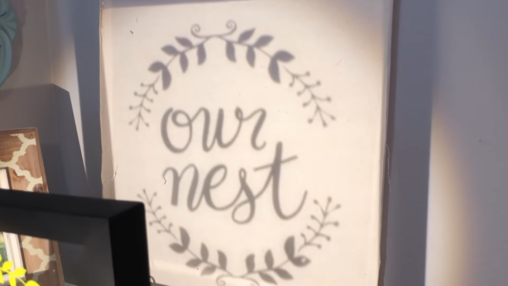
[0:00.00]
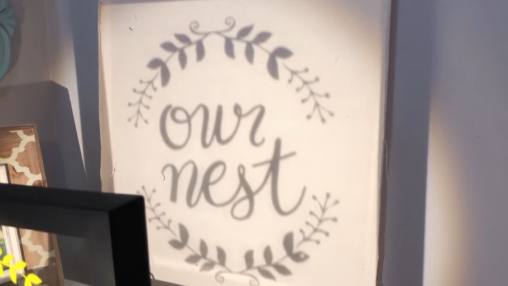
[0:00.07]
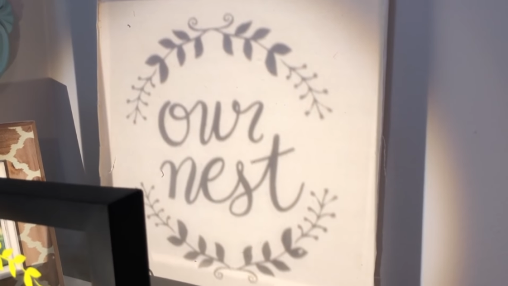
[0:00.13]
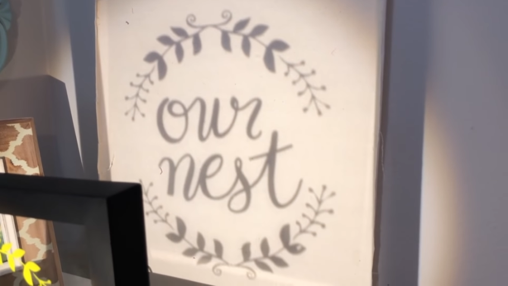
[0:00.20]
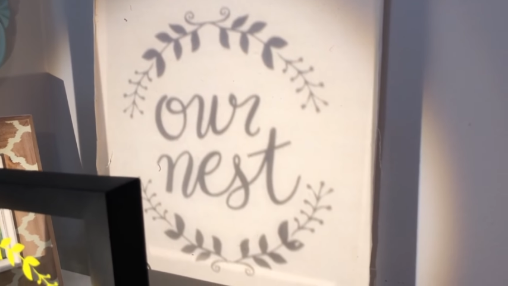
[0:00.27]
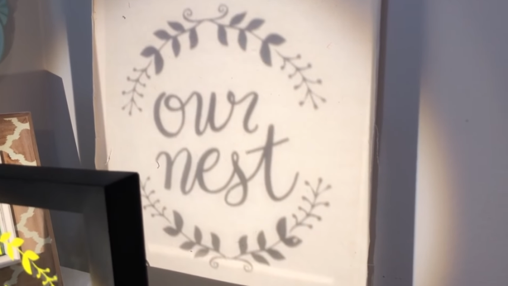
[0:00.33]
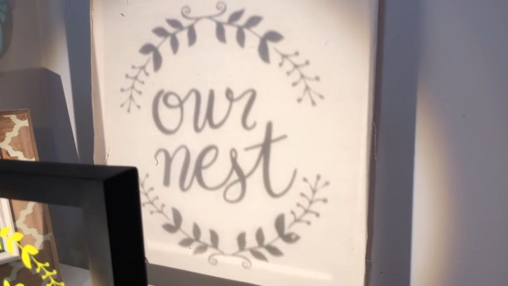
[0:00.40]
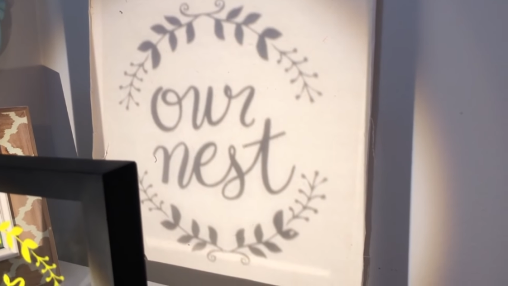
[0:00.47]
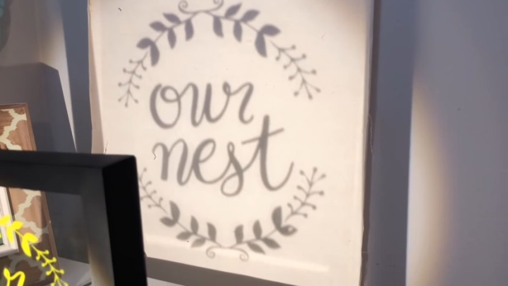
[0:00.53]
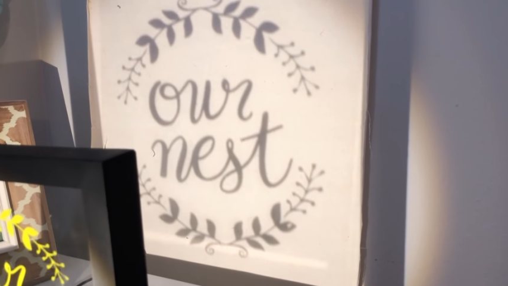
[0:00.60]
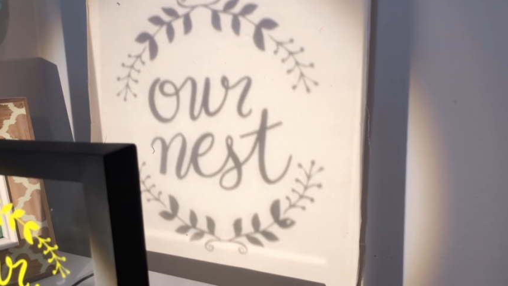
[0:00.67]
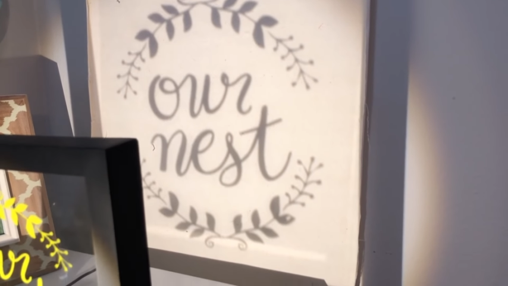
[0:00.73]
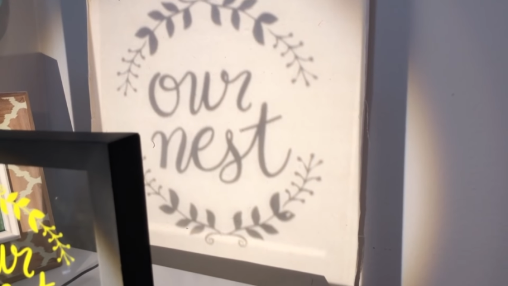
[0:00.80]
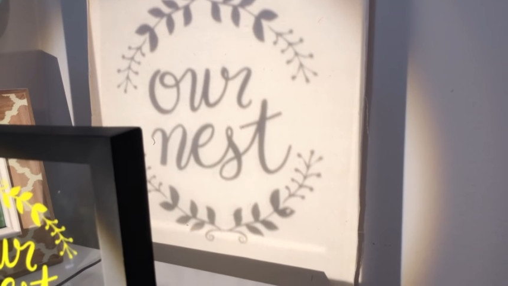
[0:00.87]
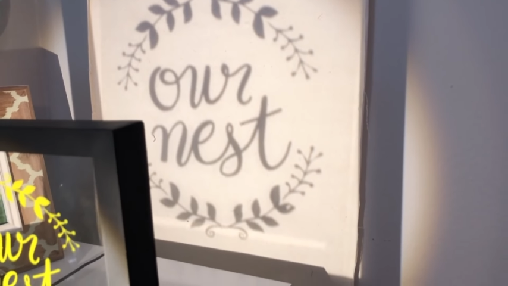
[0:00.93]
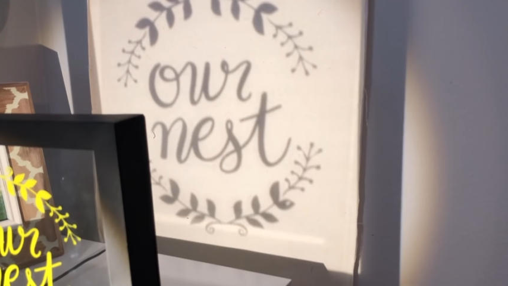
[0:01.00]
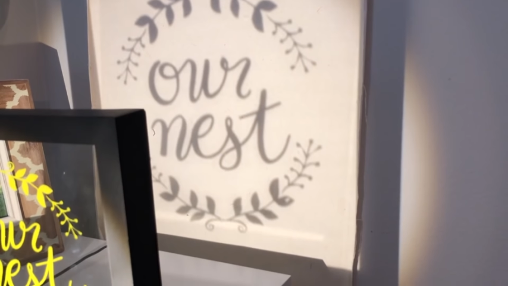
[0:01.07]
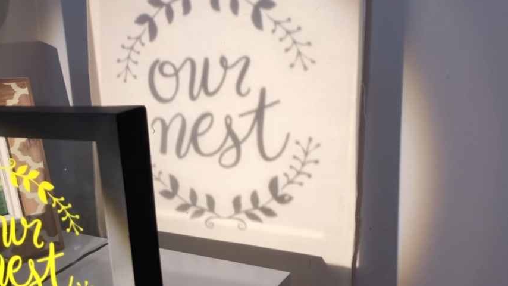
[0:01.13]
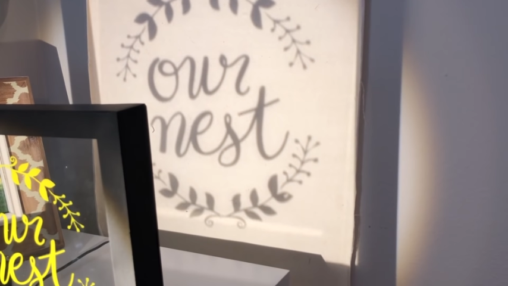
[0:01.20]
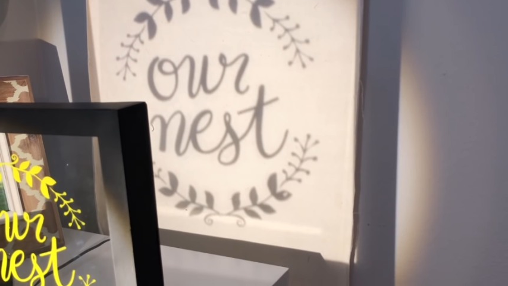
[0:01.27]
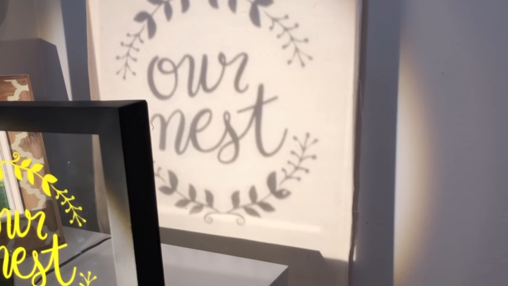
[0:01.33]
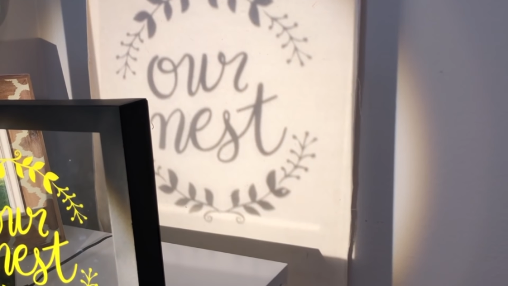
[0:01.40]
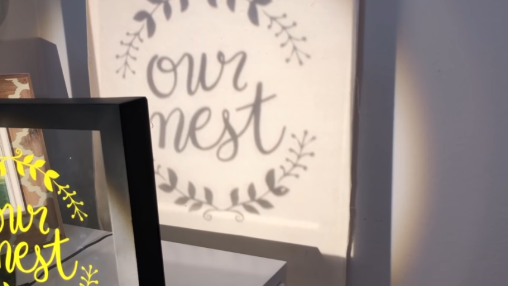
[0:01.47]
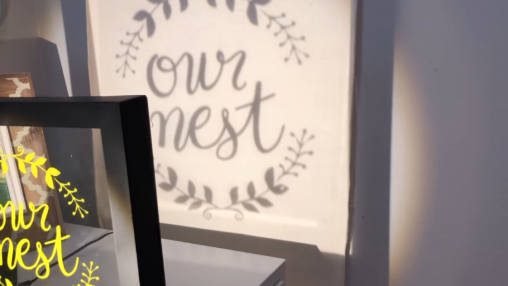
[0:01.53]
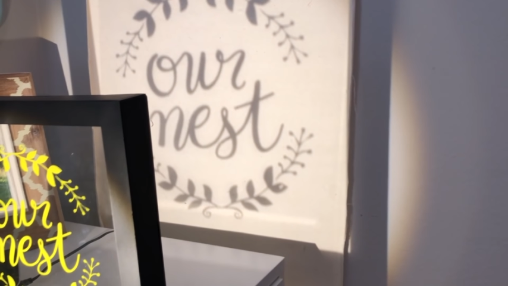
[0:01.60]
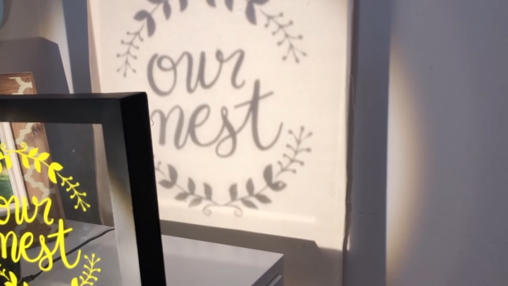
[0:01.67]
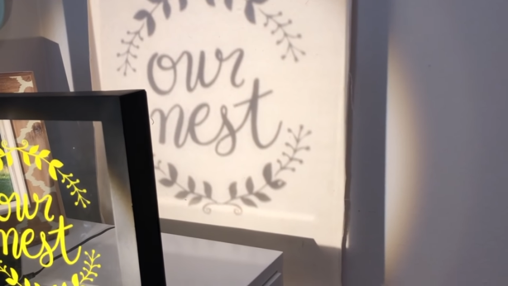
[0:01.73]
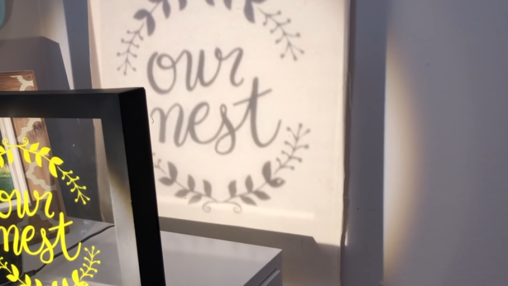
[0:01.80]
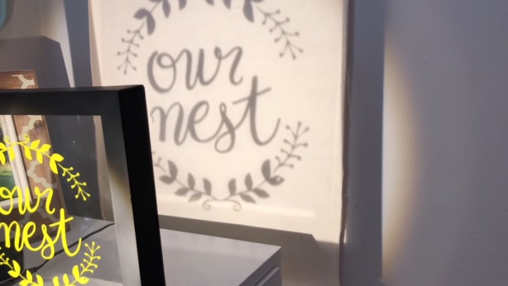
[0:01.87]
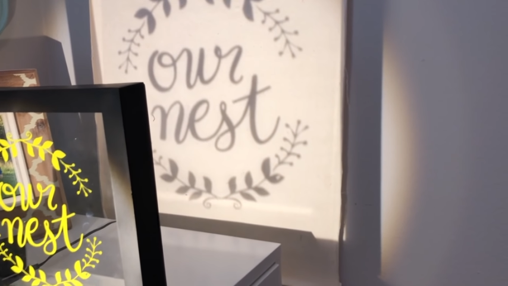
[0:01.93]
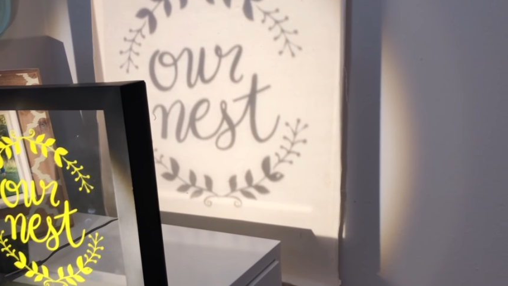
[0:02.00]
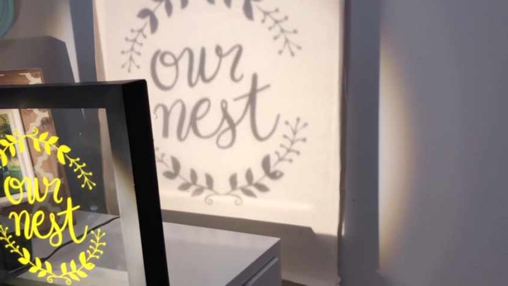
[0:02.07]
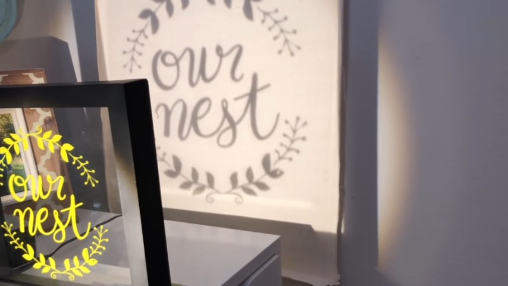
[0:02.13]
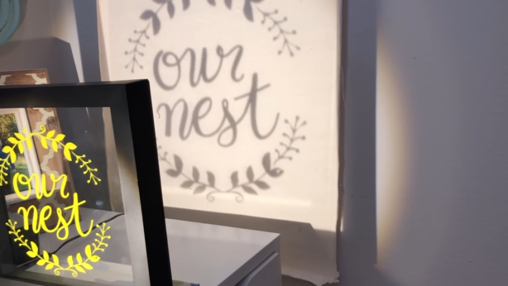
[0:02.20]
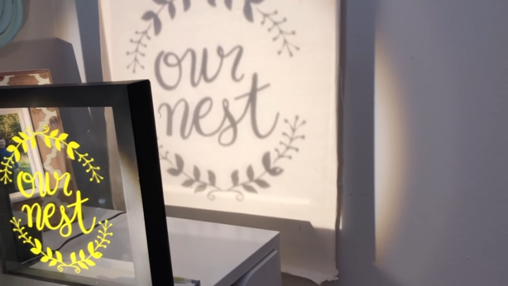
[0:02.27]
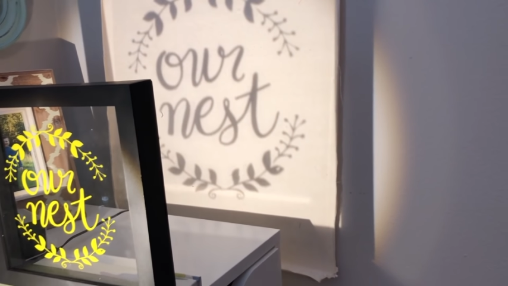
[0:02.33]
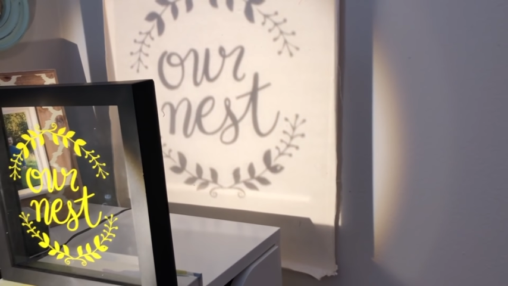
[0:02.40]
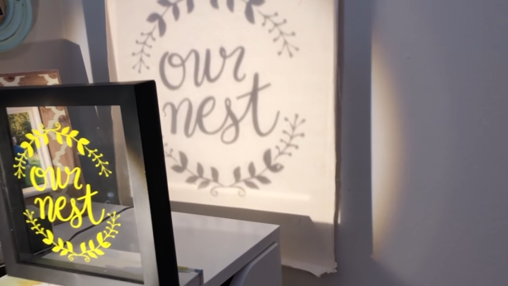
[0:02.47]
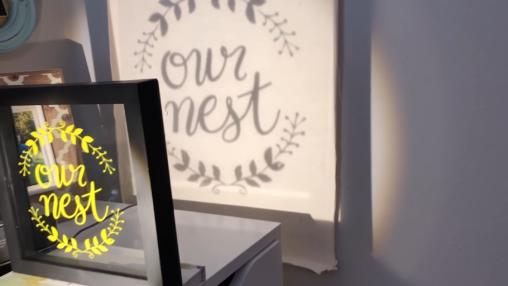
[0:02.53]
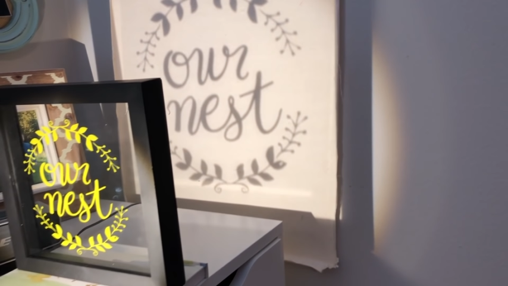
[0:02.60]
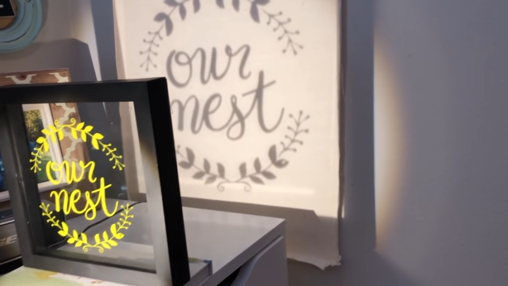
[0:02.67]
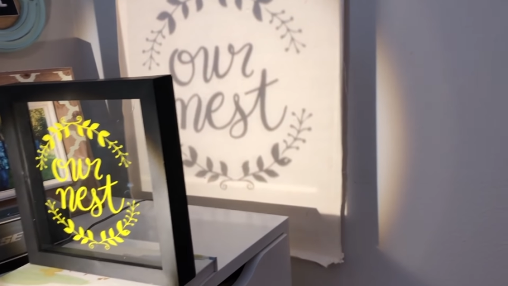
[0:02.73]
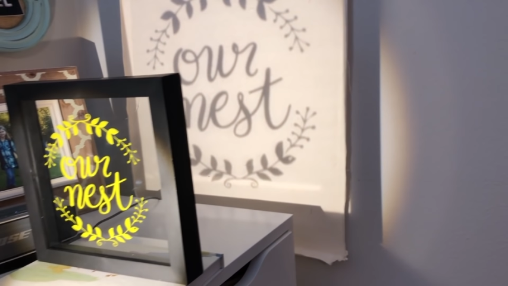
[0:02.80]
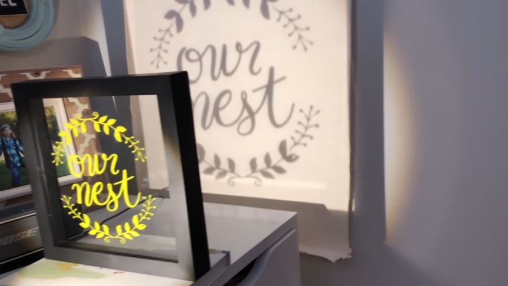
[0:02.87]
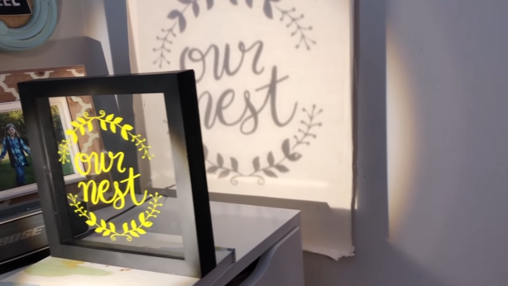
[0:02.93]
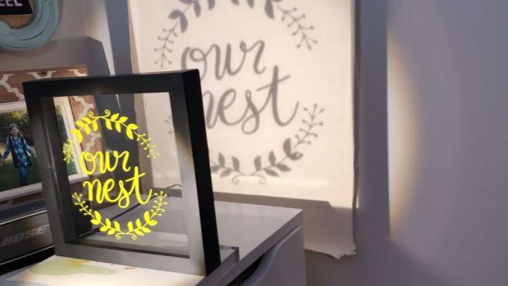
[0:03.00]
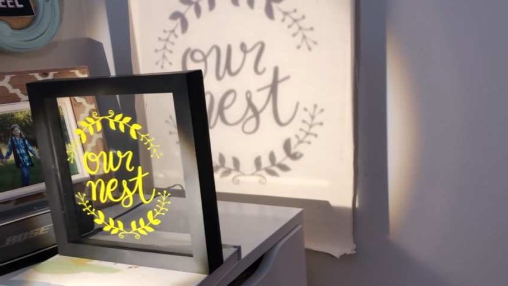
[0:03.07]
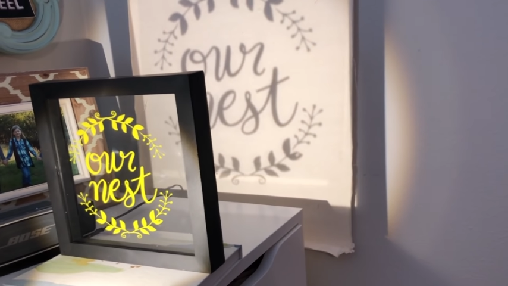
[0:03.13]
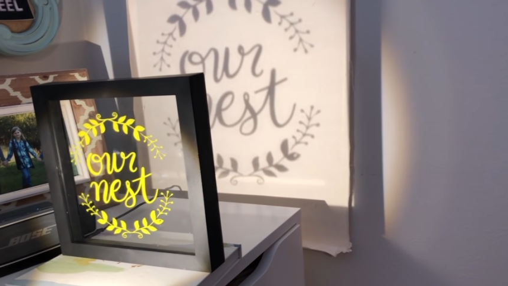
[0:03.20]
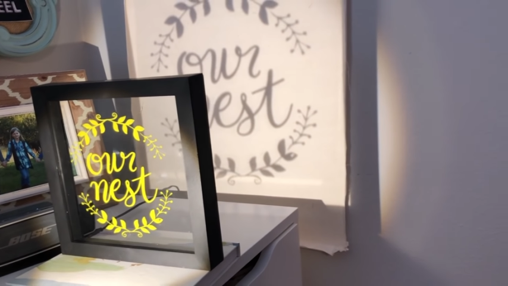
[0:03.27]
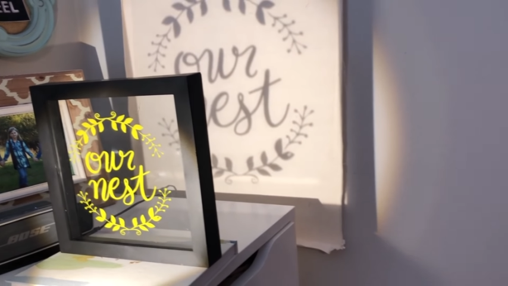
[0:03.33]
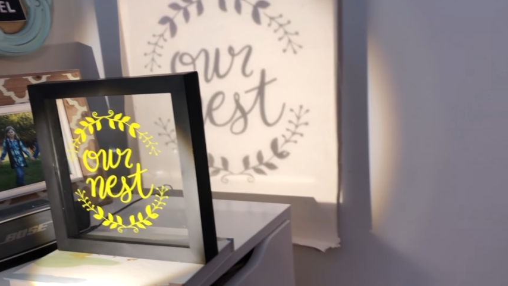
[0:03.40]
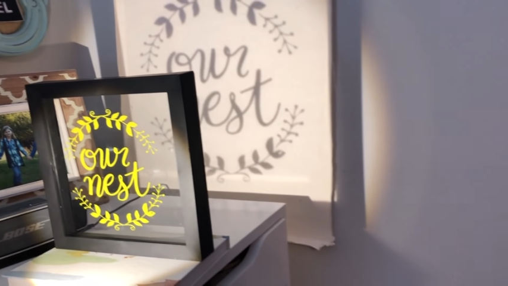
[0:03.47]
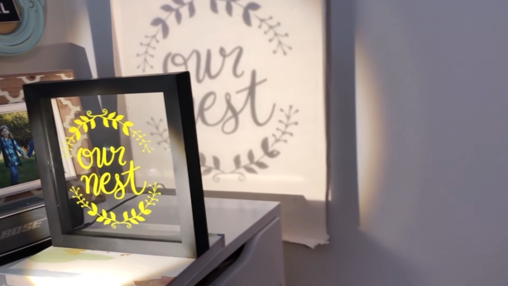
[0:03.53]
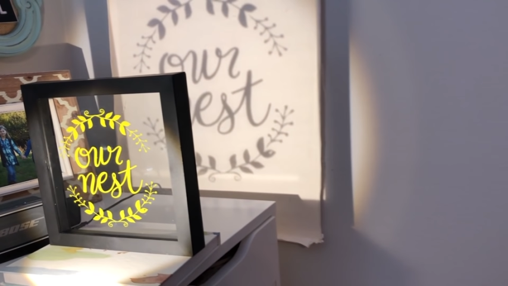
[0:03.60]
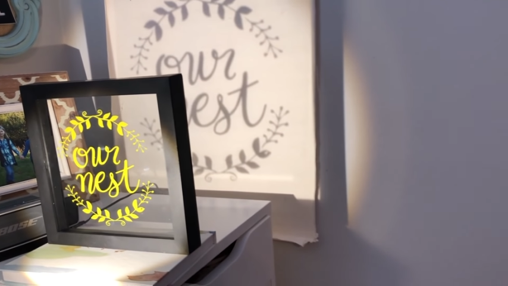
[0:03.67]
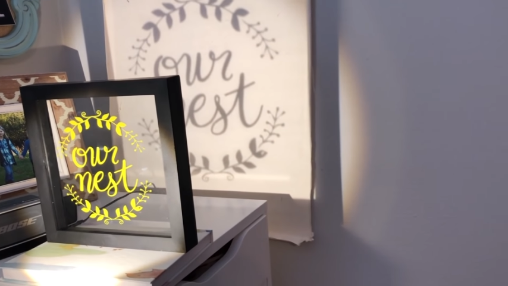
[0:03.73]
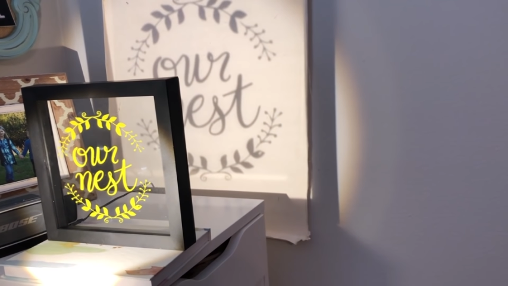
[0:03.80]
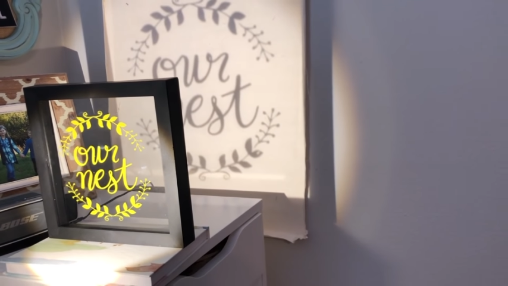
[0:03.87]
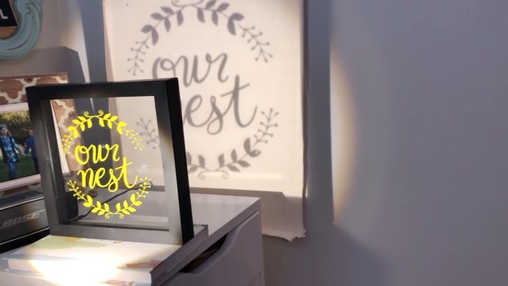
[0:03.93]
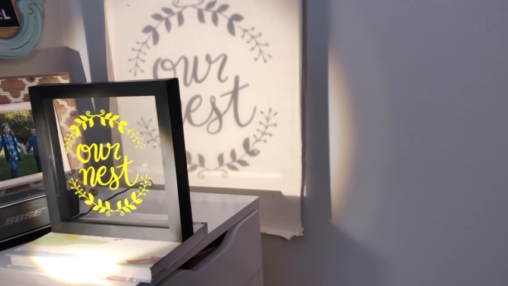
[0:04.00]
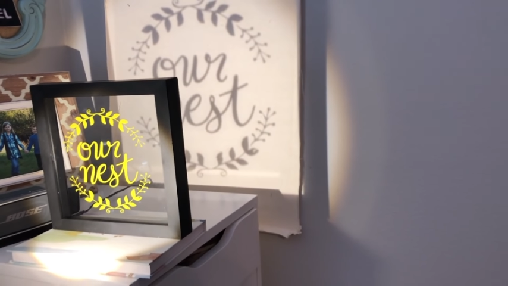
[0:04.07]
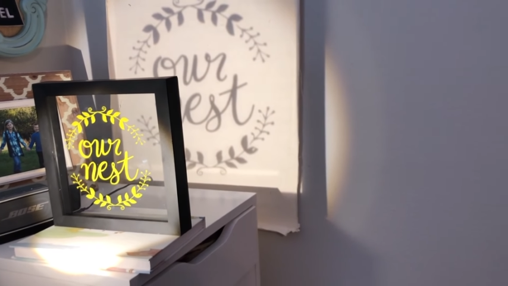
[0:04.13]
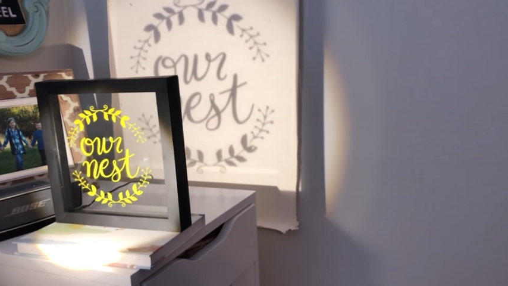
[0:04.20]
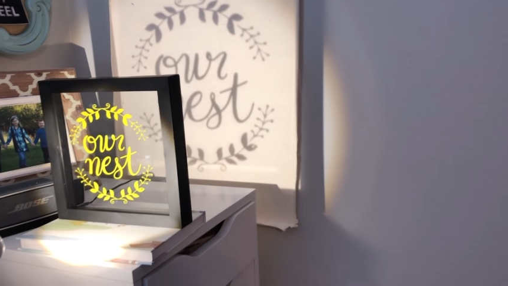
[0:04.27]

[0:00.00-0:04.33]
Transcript: [unreadable: no face in view]